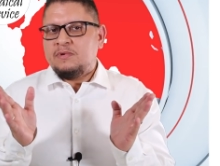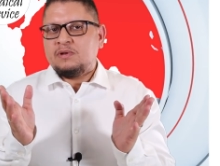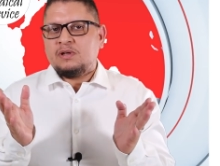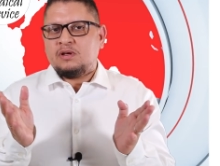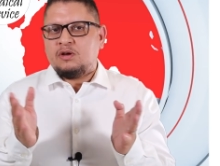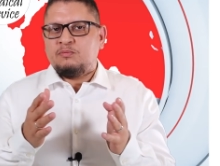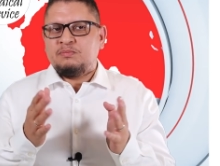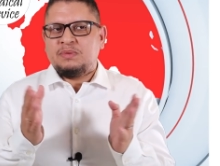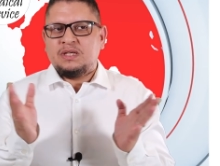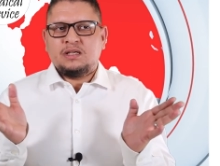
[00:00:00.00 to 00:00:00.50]

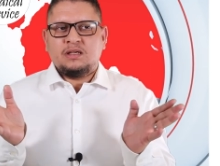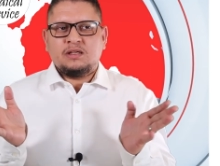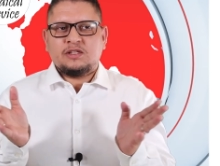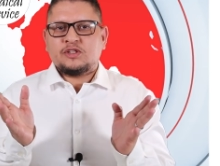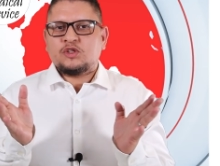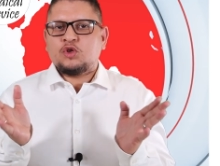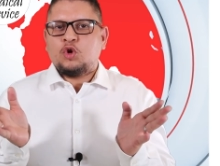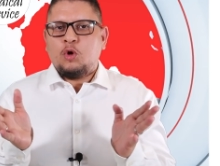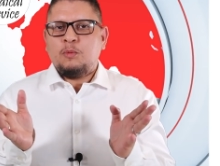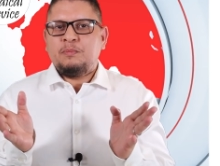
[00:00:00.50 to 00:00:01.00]
a big
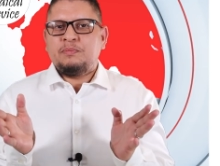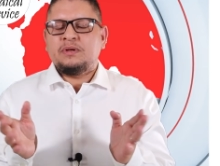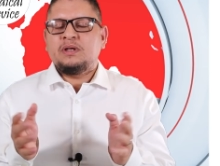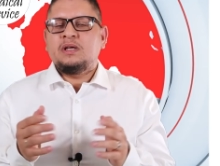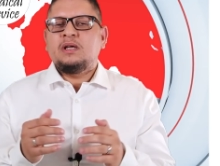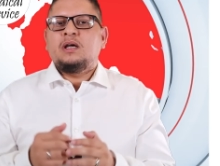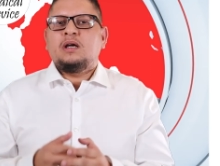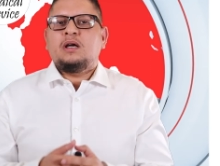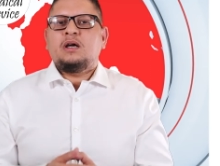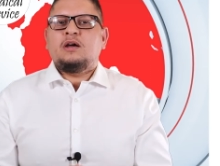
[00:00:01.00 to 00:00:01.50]
scope
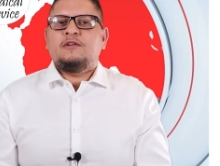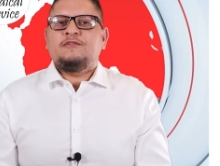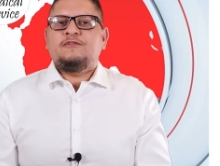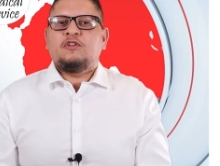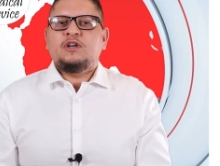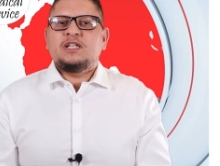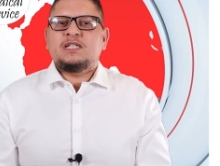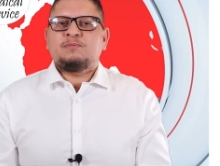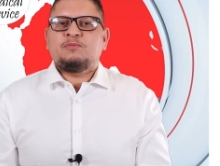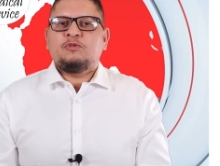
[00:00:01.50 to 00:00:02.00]
uh,
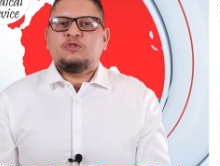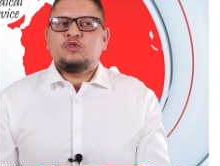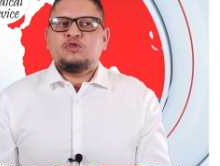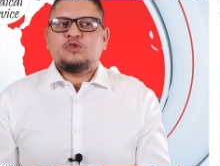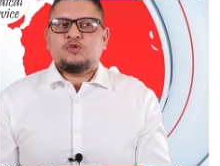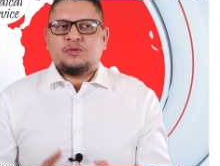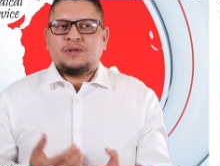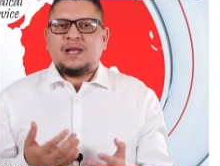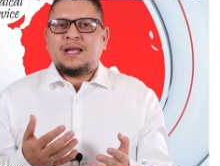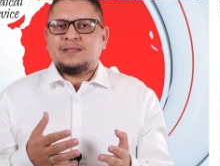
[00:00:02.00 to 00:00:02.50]
for its
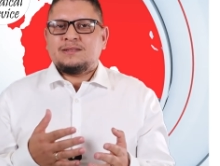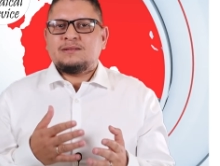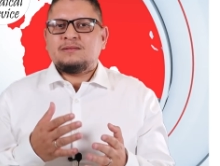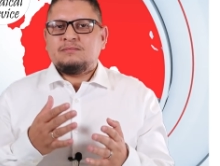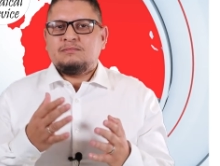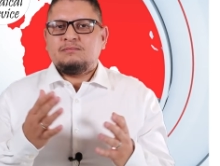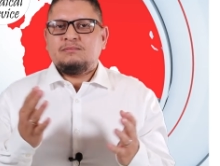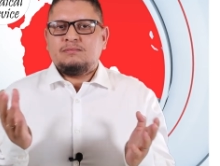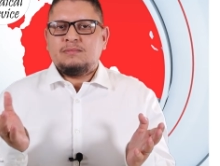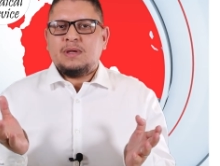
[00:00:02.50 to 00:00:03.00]
products so that
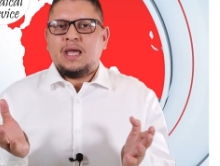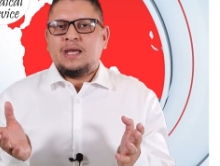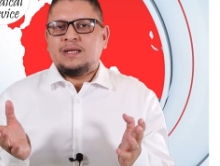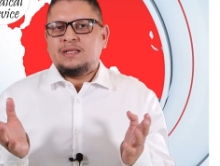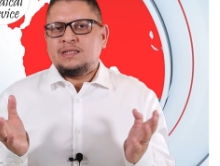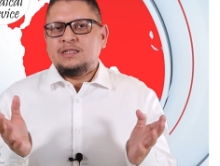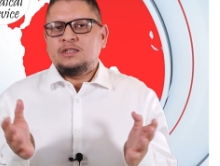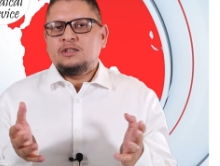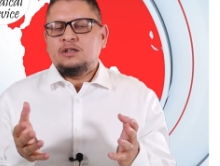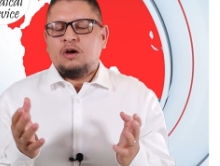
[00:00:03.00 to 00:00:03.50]

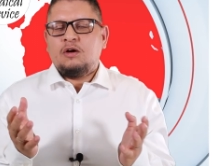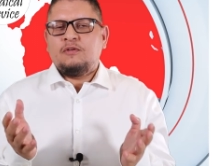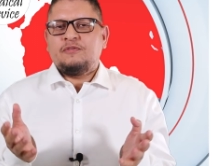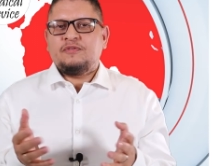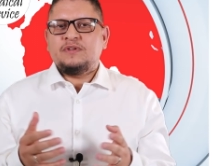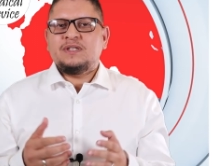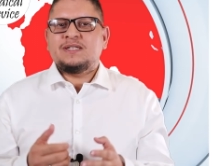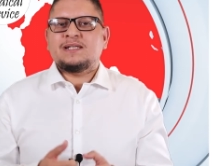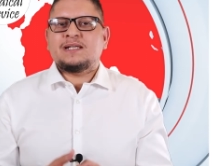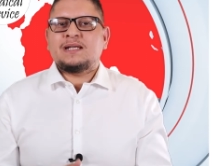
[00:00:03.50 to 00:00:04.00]
any
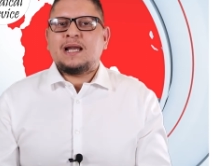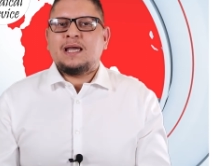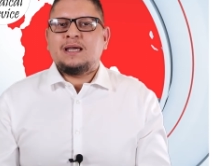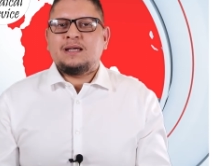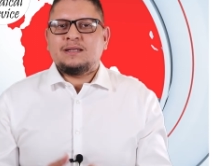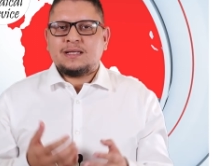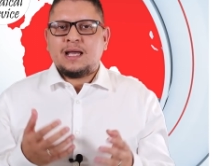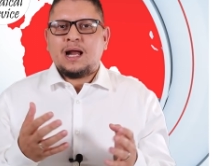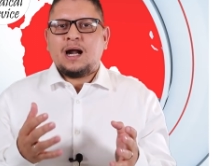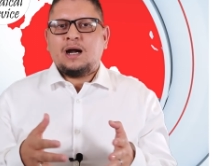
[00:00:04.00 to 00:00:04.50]
of his
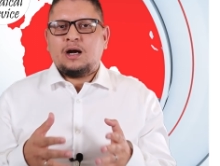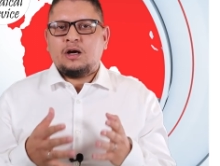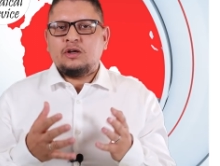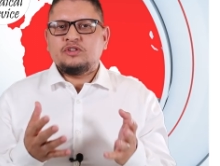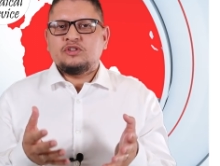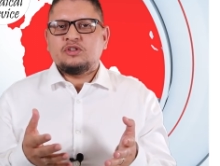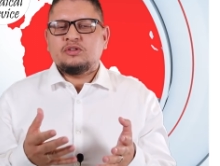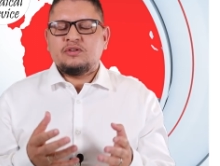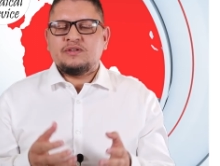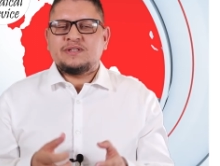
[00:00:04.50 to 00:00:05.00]
clients are
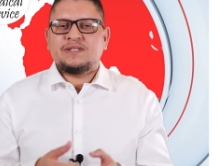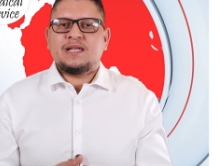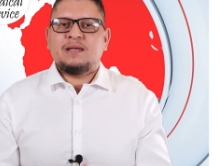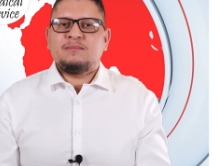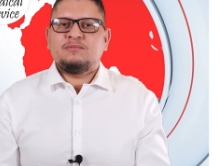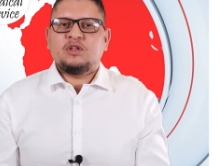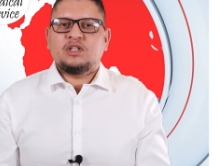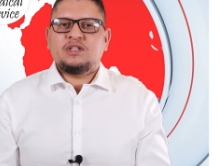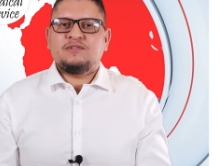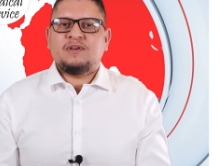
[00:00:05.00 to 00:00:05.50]
under the
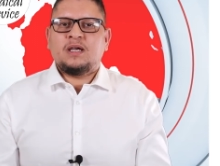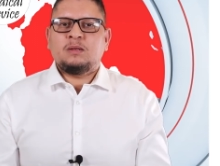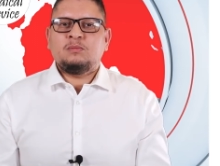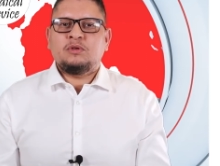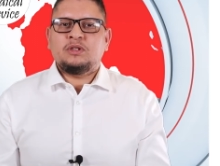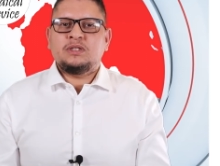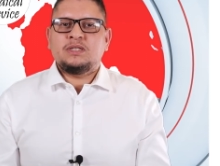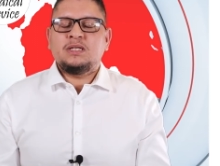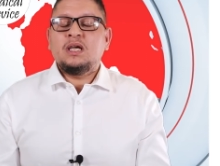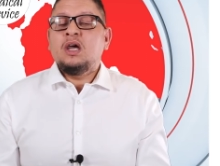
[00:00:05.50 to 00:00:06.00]
same notified
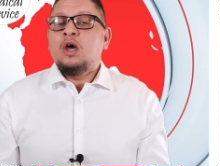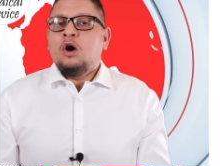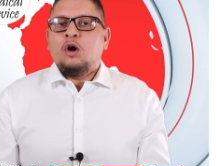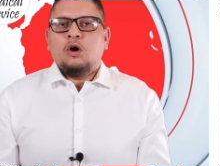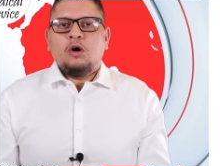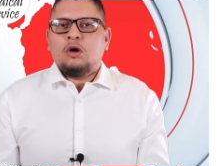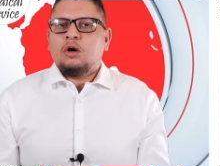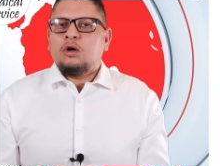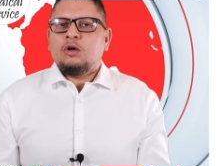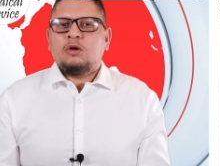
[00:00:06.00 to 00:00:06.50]
body,
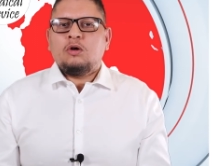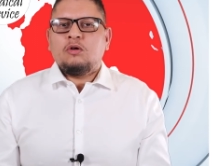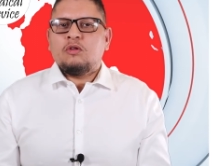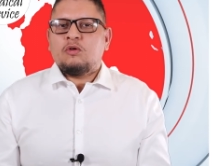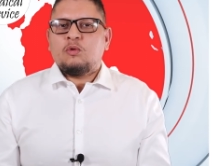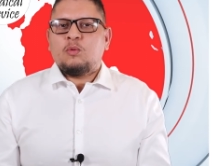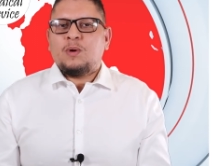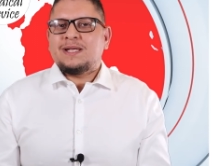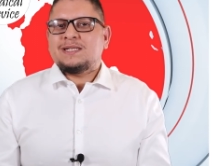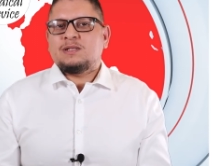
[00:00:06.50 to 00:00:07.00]
or
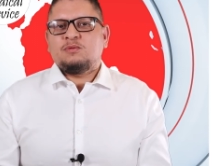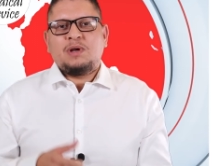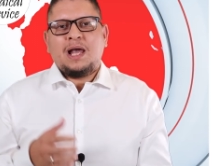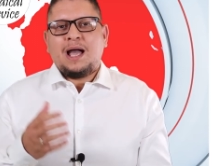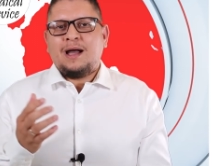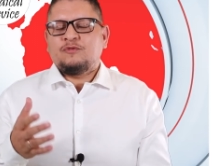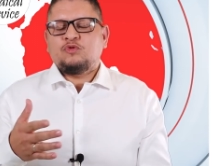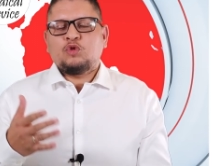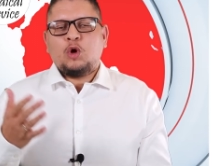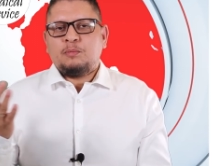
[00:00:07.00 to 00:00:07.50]
otherwise he will
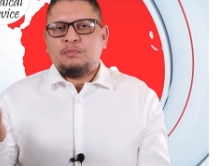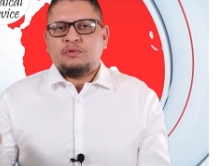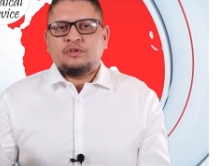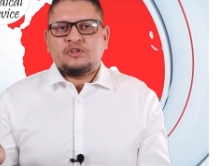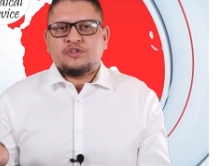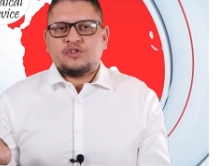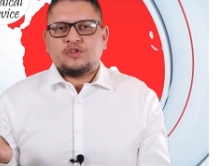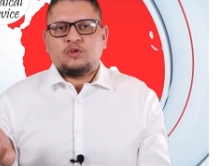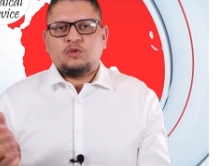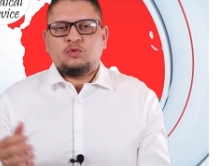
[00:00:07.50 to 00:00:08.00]
have to
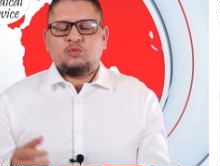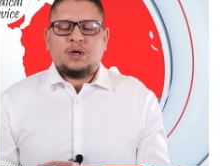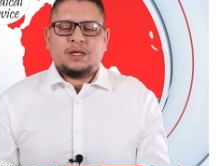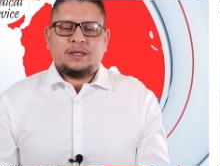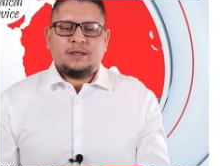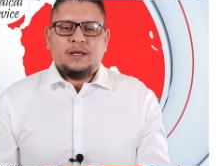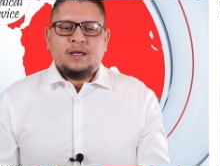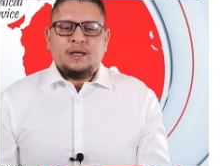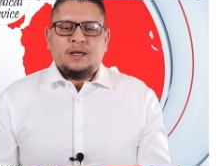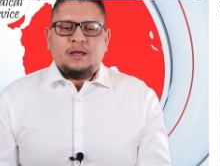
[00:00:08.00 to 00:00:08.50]
appoint a second one.